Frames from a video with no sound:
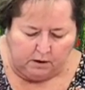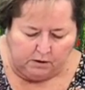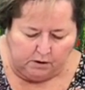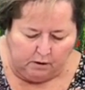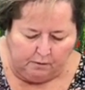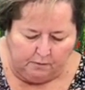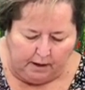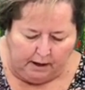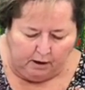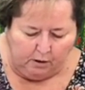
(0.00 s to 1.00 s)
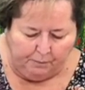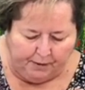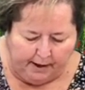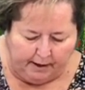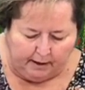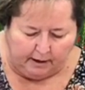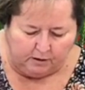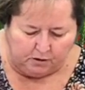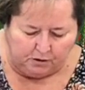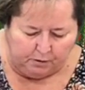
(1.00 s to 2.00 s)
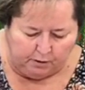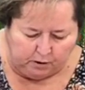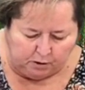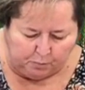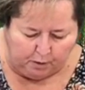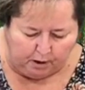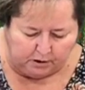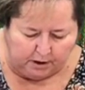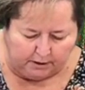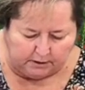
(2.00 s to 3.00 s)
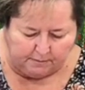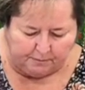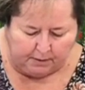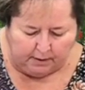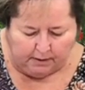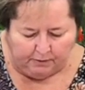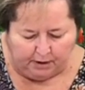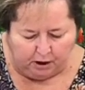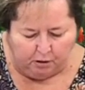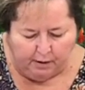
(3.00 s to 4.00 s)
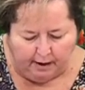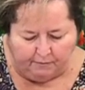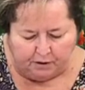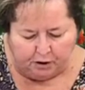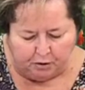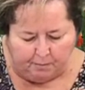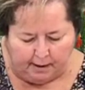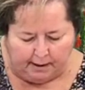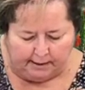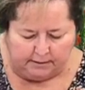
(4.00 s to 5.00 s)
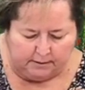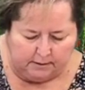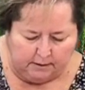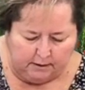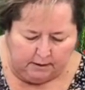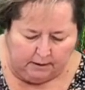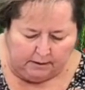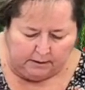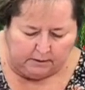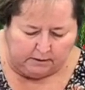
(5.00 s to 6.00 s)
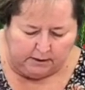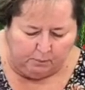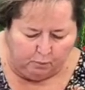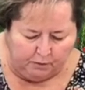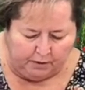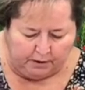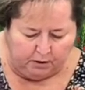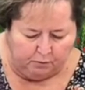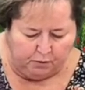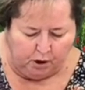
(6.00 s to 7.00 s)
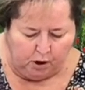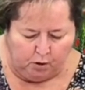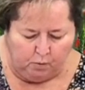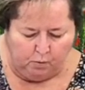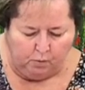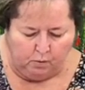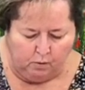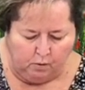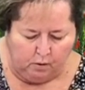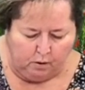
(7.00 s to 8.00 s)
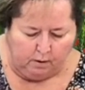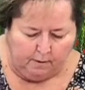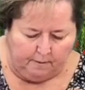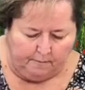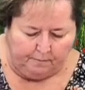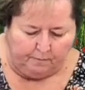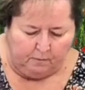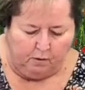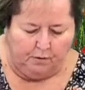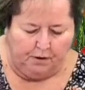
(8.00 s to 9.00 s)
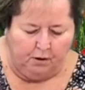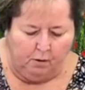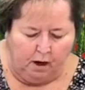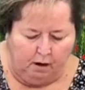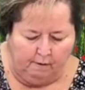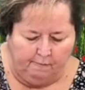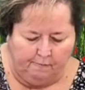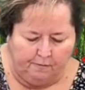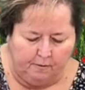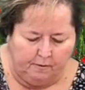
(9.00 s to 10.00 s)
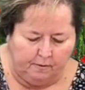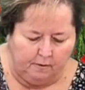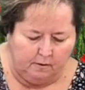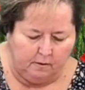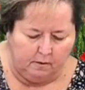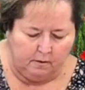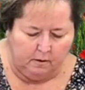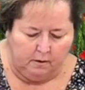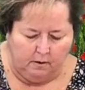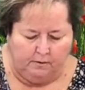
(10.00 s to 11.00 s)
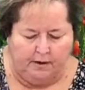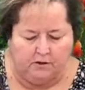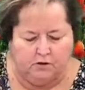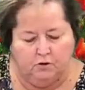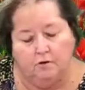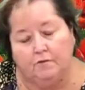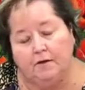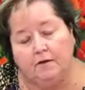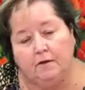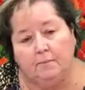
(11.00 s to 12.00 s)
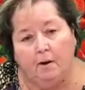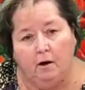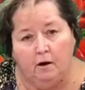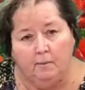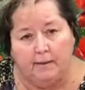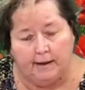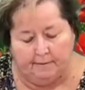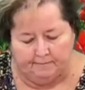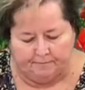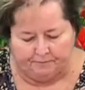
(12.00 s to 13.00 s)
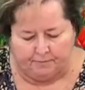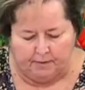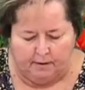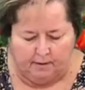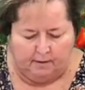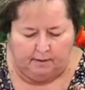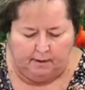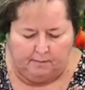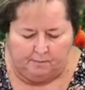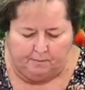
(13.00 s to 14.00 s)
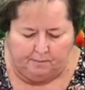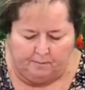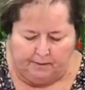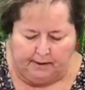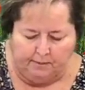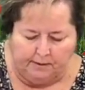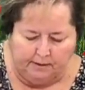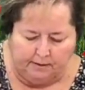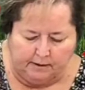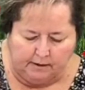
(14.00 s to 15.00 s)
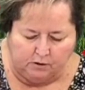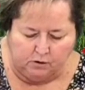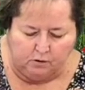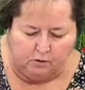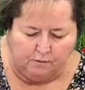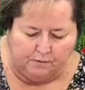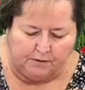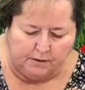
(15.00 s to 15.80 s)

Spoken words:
So I hope that as you're doing this project, that you have in your mind someone that you know or know of that served in the army. That maybe that they served